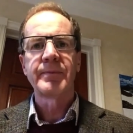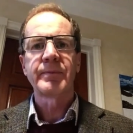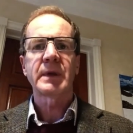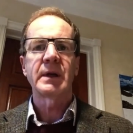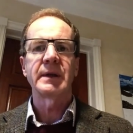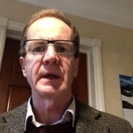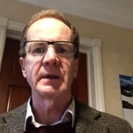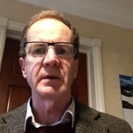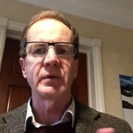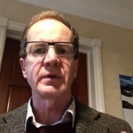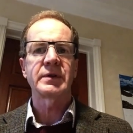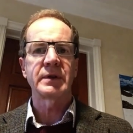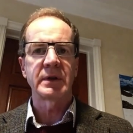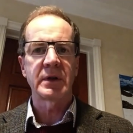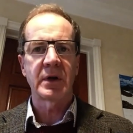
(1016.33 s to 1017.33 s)
He then
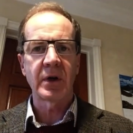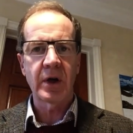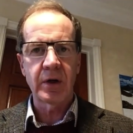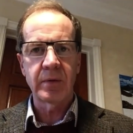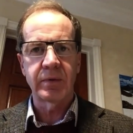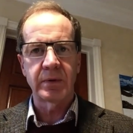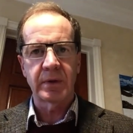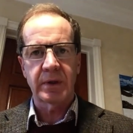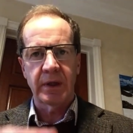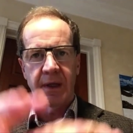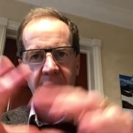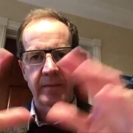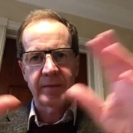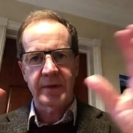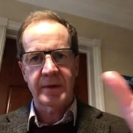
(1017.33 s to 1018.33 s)
looks at global
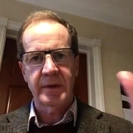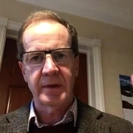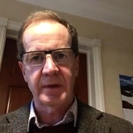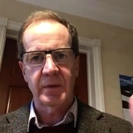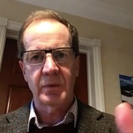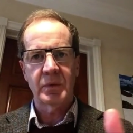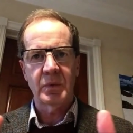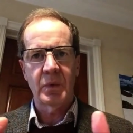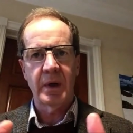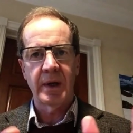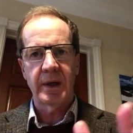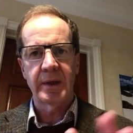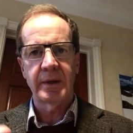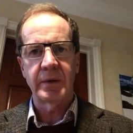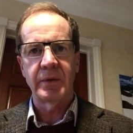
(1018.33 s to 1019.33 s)
claims. These are
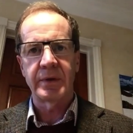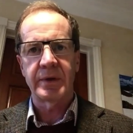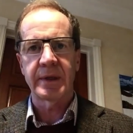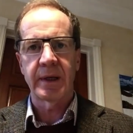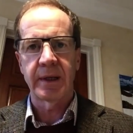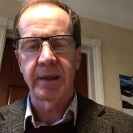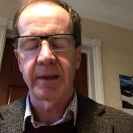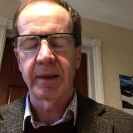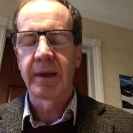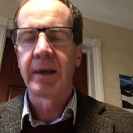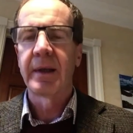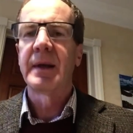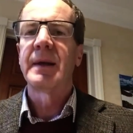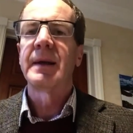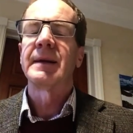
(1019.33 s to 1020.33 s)
where you say,
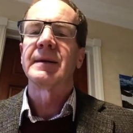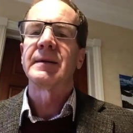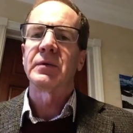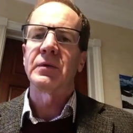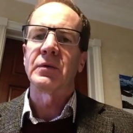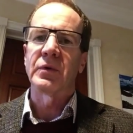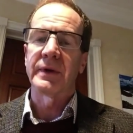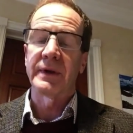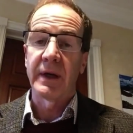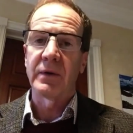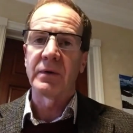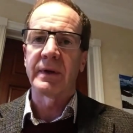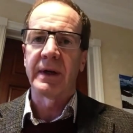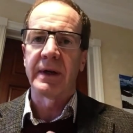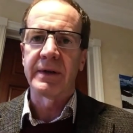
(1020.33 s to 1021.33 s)
or in the
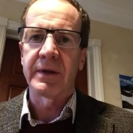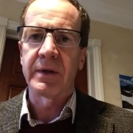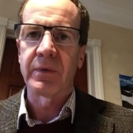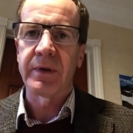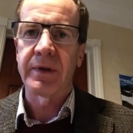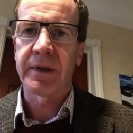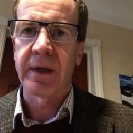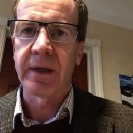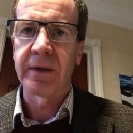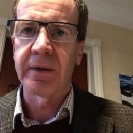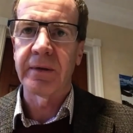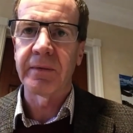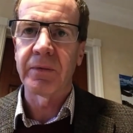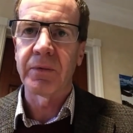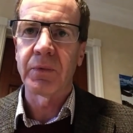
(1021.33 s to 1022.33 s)
old days, you would
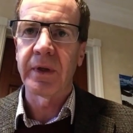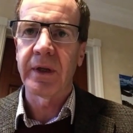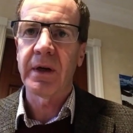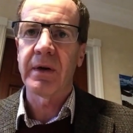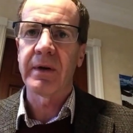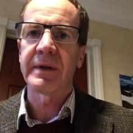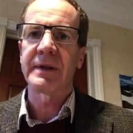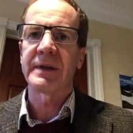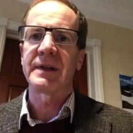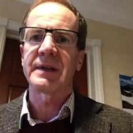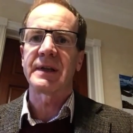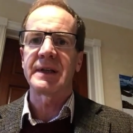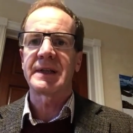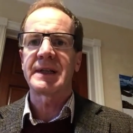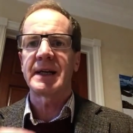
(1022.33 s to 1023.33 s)
say, we can't
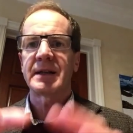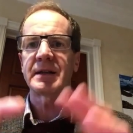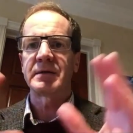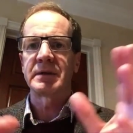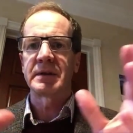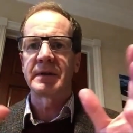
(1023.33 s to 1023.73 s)
disentangle the